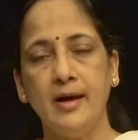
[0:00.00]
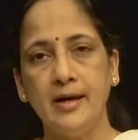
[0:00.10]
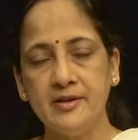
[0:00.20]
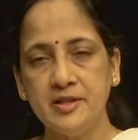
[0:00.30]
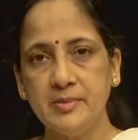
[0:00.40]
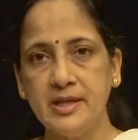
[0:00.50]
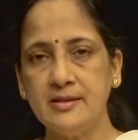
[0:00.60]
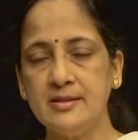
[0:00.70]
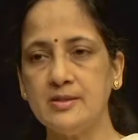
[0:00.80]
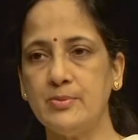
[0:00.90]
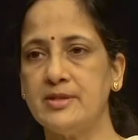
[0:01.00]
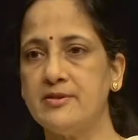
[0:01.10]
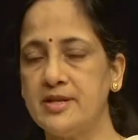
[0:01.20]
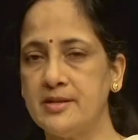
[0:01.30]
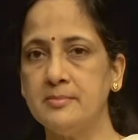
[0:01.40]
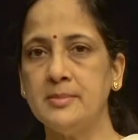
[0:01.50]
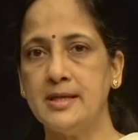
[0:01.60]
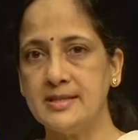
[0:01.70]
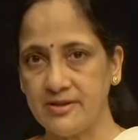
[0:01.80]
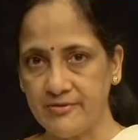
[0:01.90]
arrhythmias where the rhythm
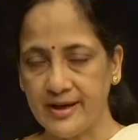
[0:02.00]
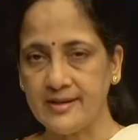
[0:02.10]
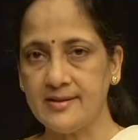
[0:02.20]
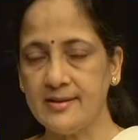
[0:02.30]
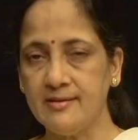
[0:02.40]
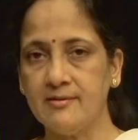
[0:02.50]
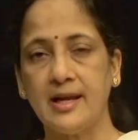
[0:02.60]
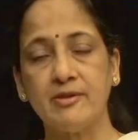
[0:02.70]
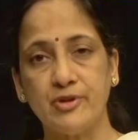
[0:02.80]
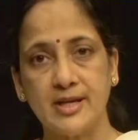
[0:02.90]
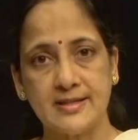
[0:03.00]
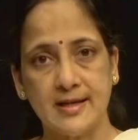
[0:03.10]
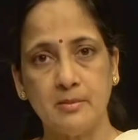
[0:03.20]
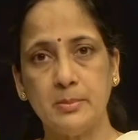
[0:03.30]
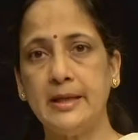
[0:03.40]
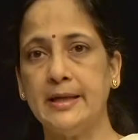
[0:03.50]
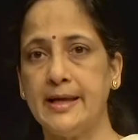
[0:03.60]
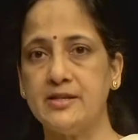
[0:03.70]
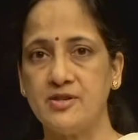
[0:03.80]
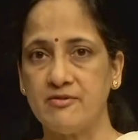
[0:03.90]
is affected, like for example in
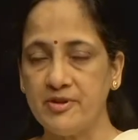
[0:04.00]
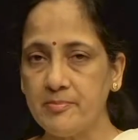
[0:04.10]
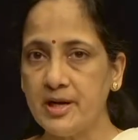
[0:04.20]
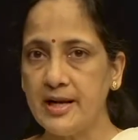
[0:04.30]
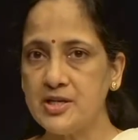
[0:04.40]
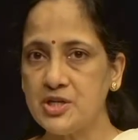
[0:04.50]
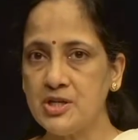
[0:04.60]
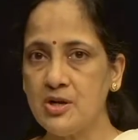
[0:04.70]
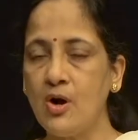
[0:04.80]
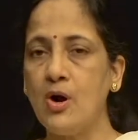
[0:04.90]
atrial fibrillation,